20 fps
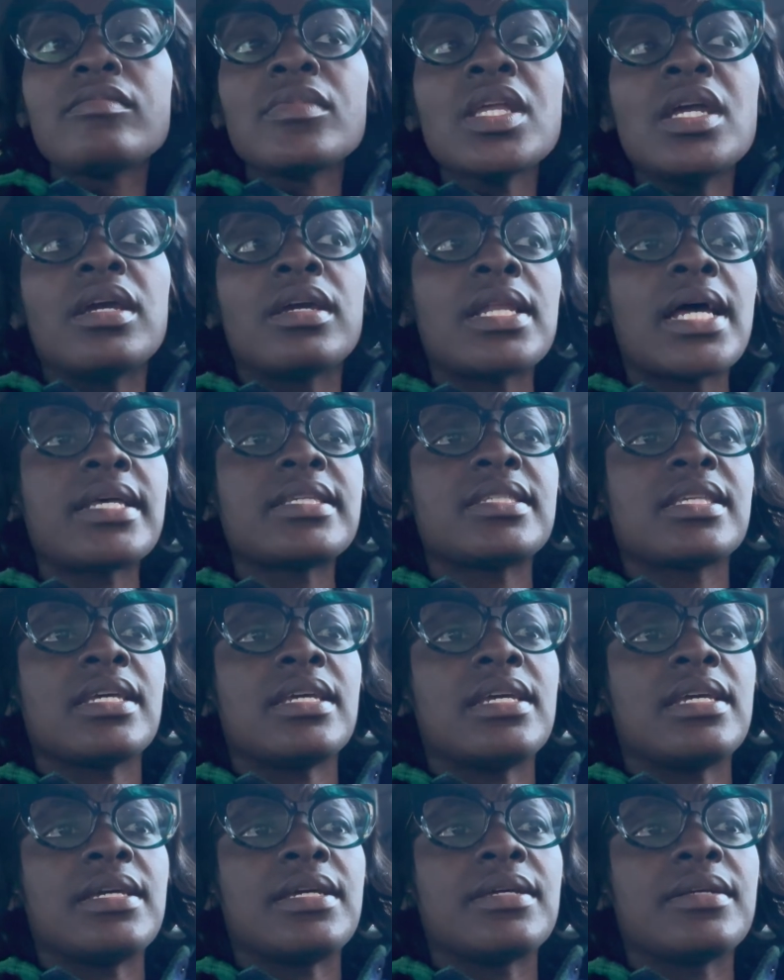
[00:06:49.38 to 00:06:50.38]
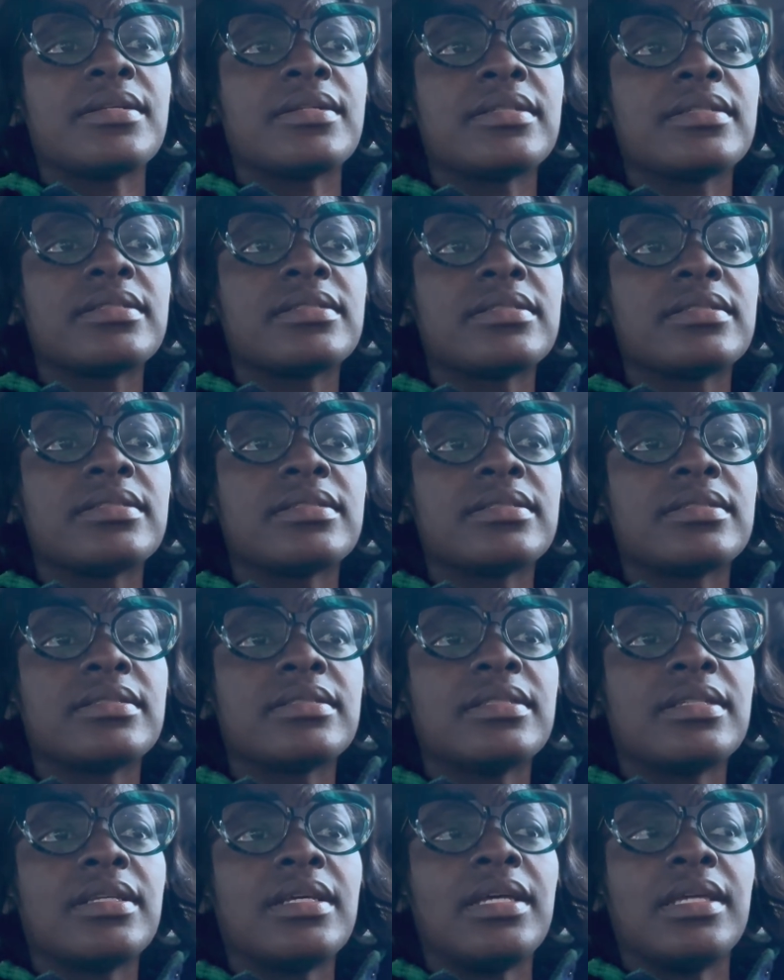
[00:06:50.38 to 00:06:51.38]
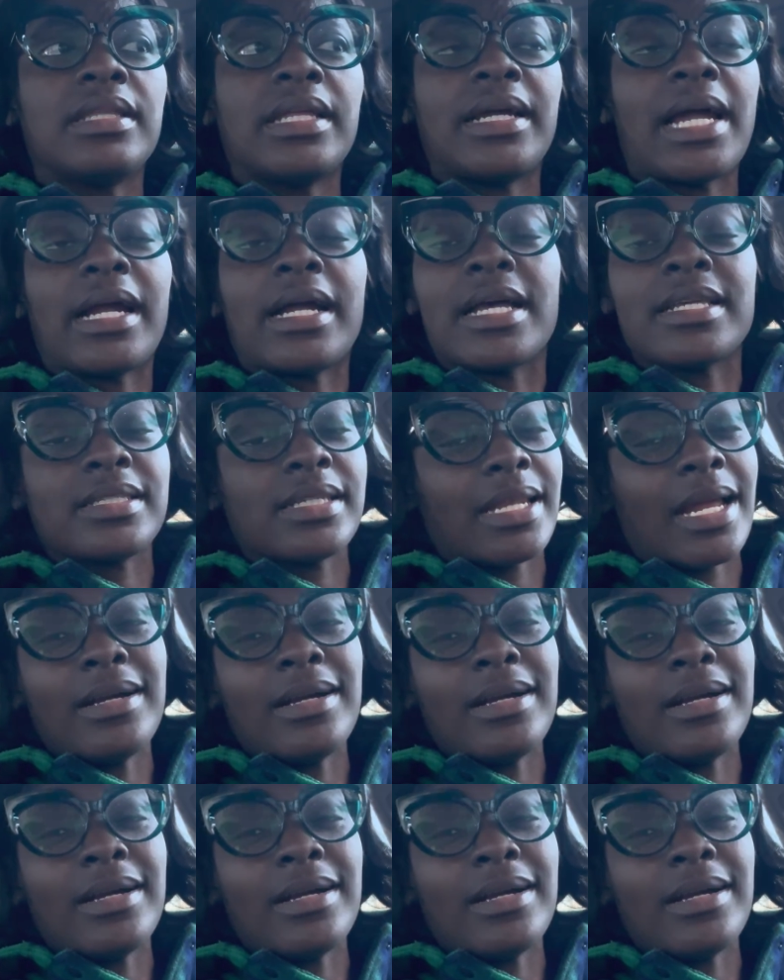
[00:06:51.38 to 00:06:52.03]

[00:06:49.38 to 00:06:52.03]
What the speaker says: And I said, like I said,